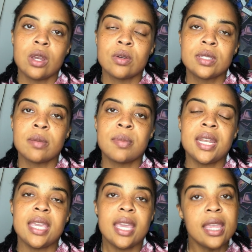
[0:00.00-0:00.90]
some
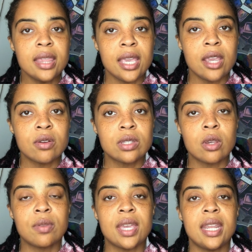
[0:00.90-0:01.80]
money in there
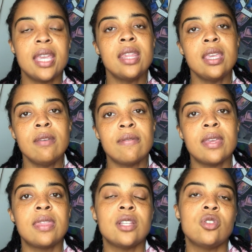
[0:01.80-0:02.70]
so that in the
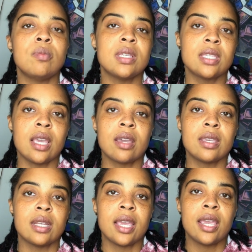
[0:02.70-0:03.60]
event that you
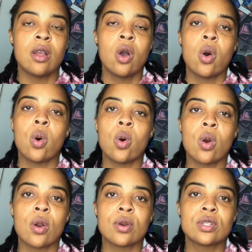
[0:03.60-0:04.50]
miscalculate
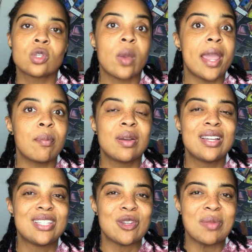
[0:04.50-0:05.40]
or swipe
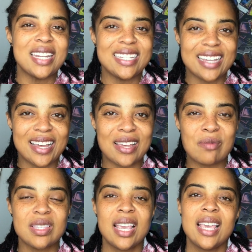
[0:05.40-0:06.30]
too many times,